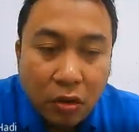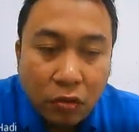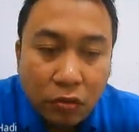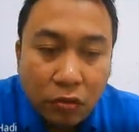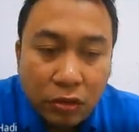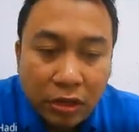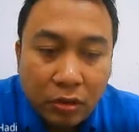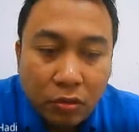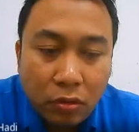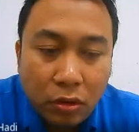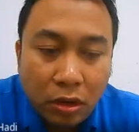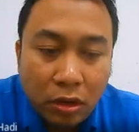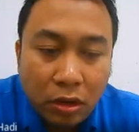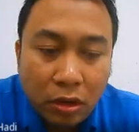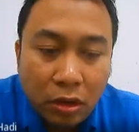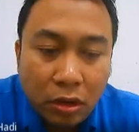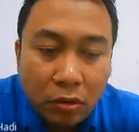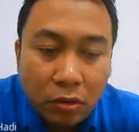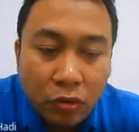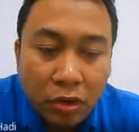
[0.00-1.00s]

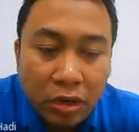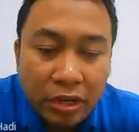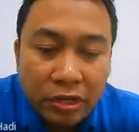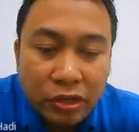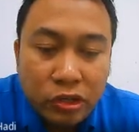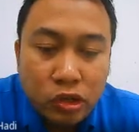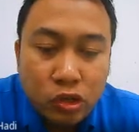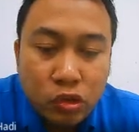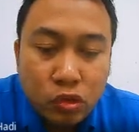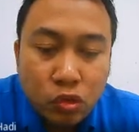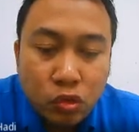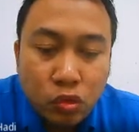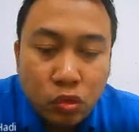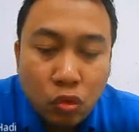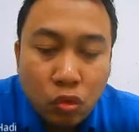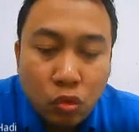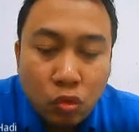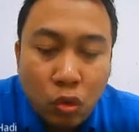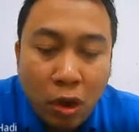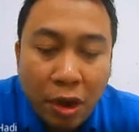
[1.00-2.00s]
Yeah, will
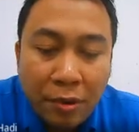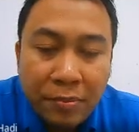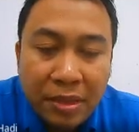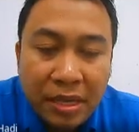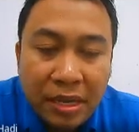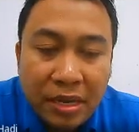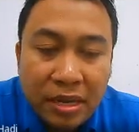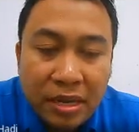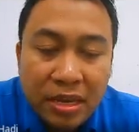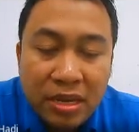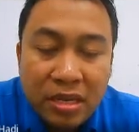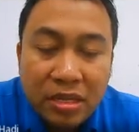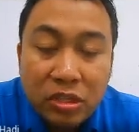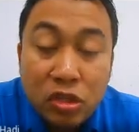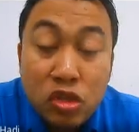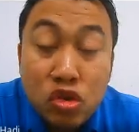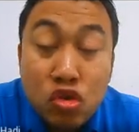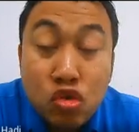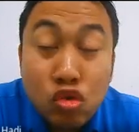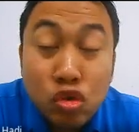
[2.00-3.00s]
issue 1
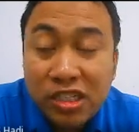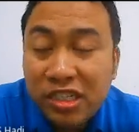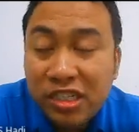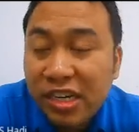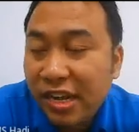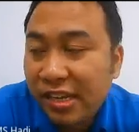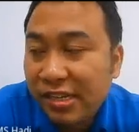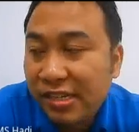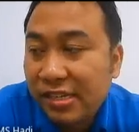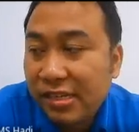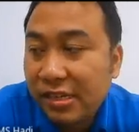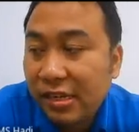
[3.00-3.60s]
million new shares.